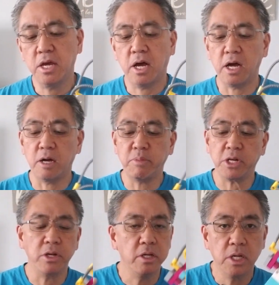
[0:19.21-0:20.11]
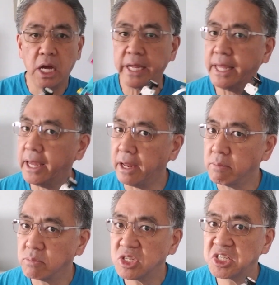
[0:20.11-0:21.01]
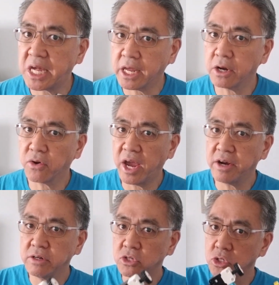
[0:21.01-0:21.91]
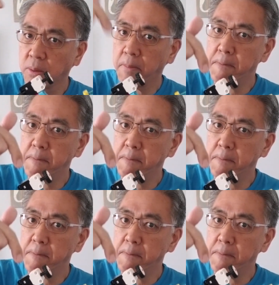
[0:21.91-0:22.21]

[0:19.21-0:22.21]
But again, second graders